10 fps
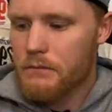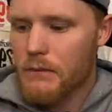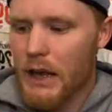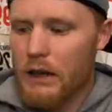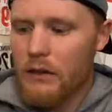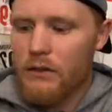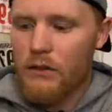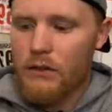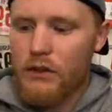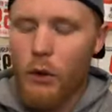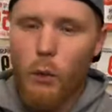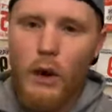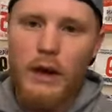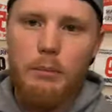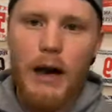and so
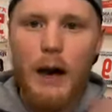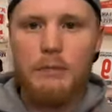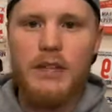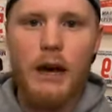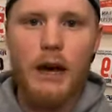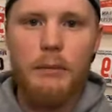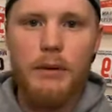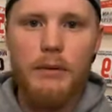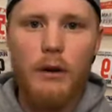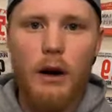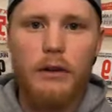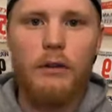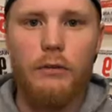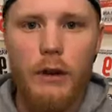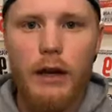when it pops up on
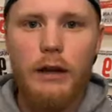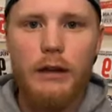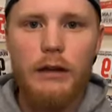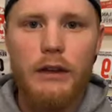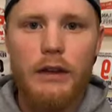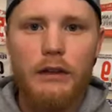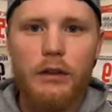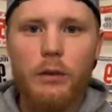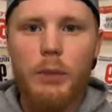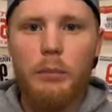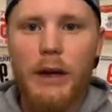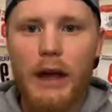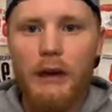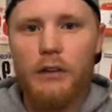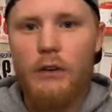your run, you're
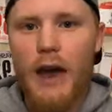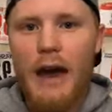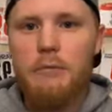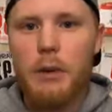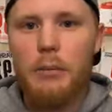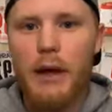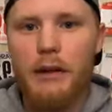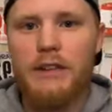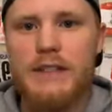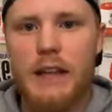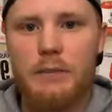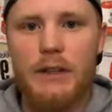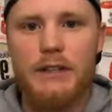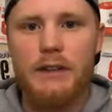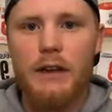prepared. You have prepared
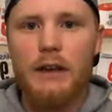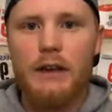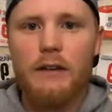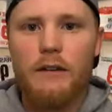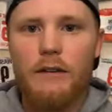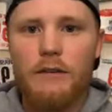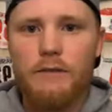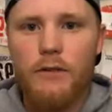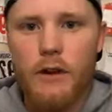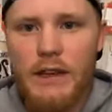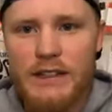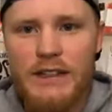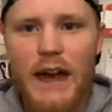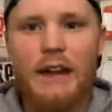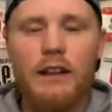statements for
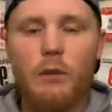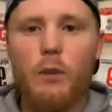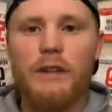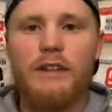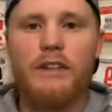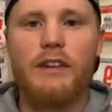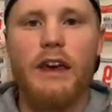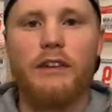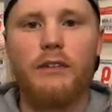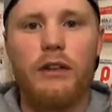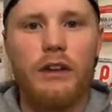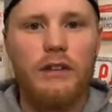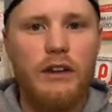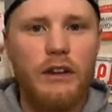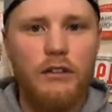exactly what to say. So then
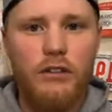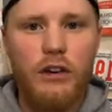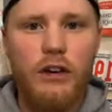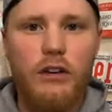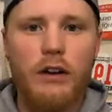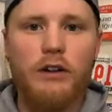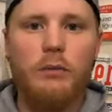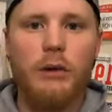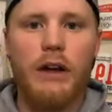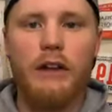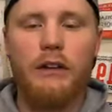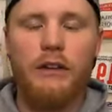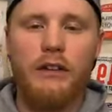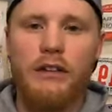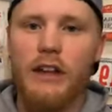it's going to trigger in your brain and you're
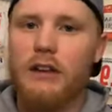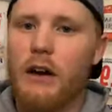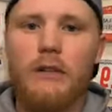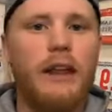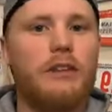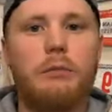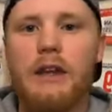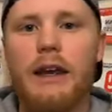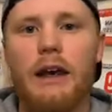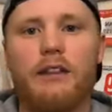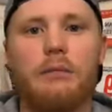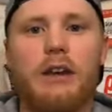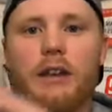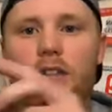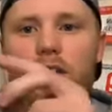going to say, no, that's BS
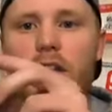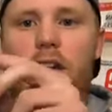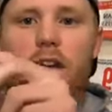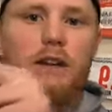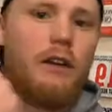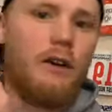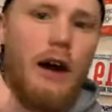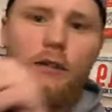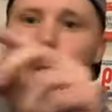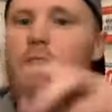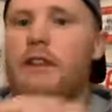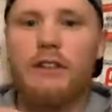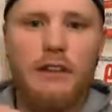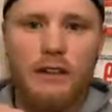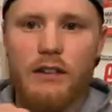because, you know, I've run
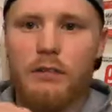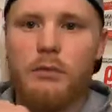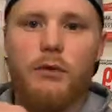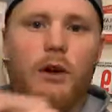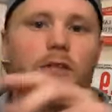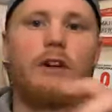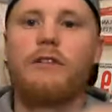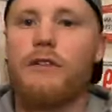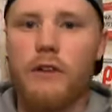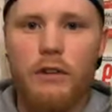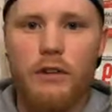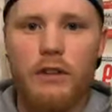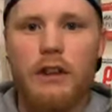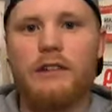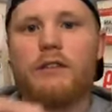this distance before. I've run further
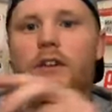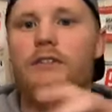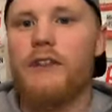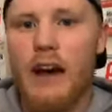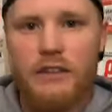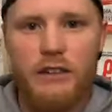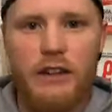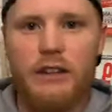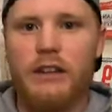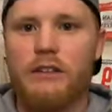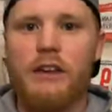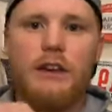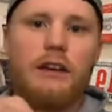than this. I've run faster than this.